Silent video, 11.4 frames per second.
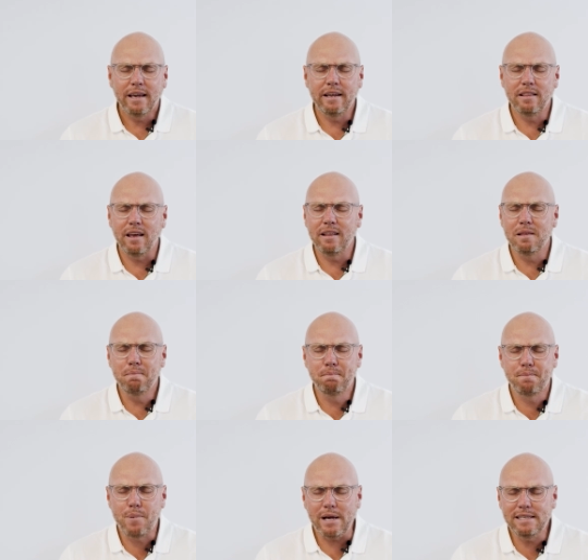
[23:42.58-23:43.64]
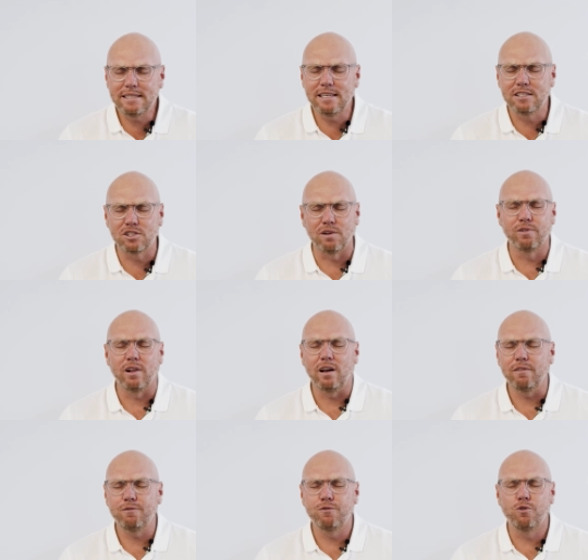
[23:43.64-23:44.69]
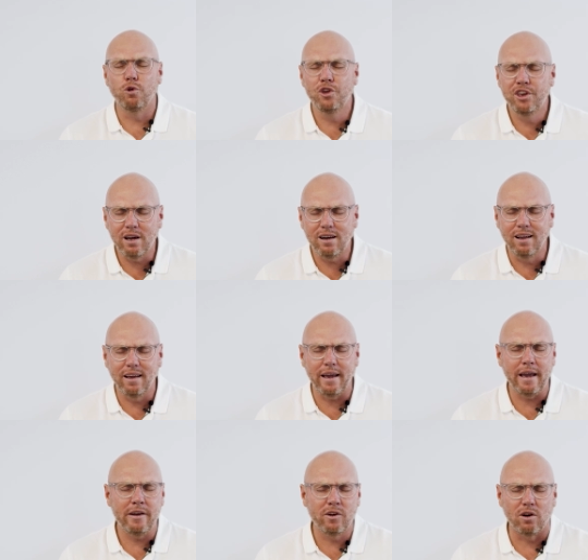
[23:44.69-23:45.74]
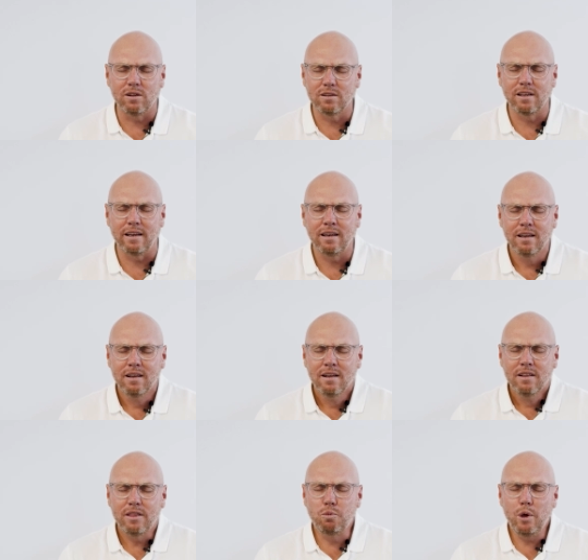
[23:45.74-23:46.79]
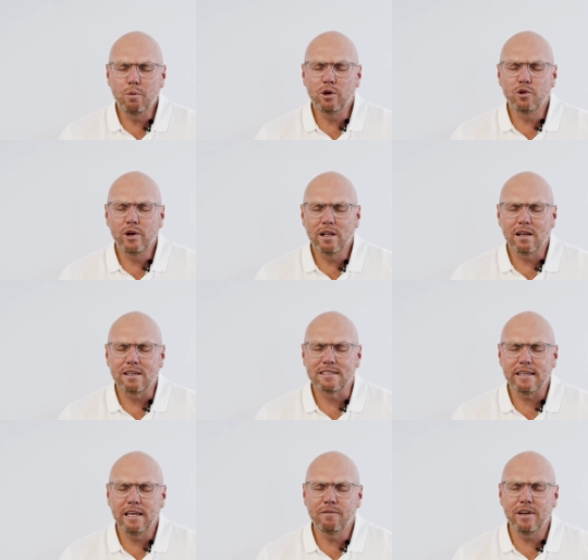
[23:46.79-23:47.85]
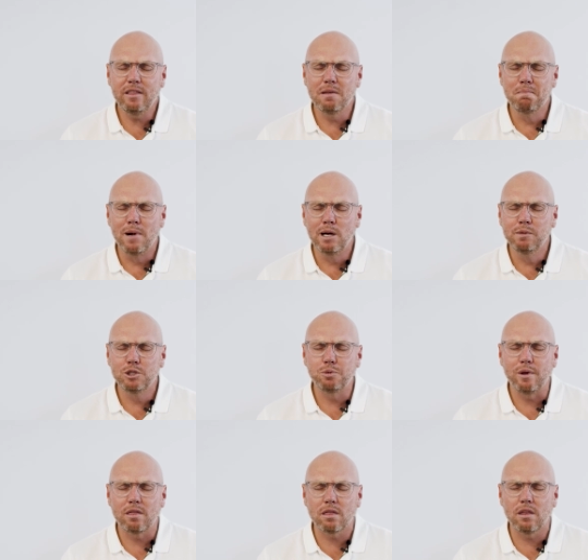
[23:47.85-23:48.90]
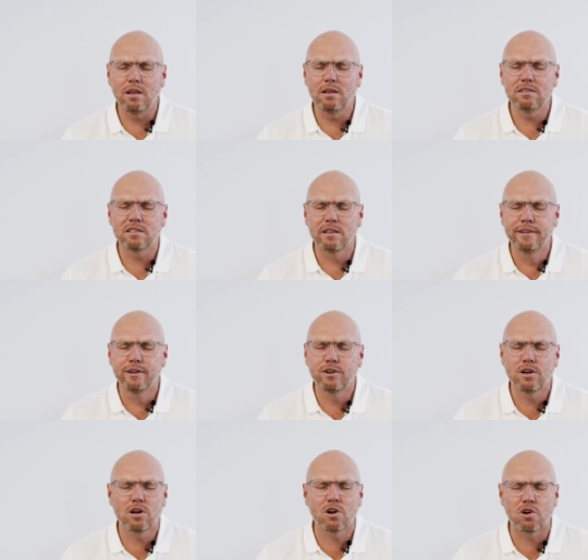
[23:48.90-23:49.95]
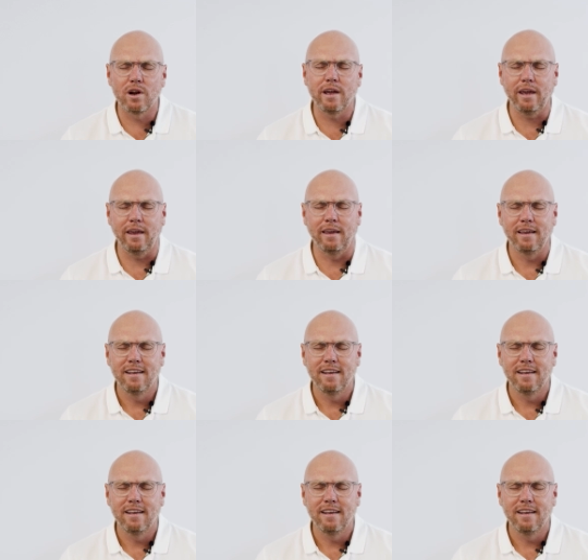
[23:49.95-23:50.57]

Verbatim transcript: in, in the basics of life for young and old, and that we would realize, even in the moments where things look gray,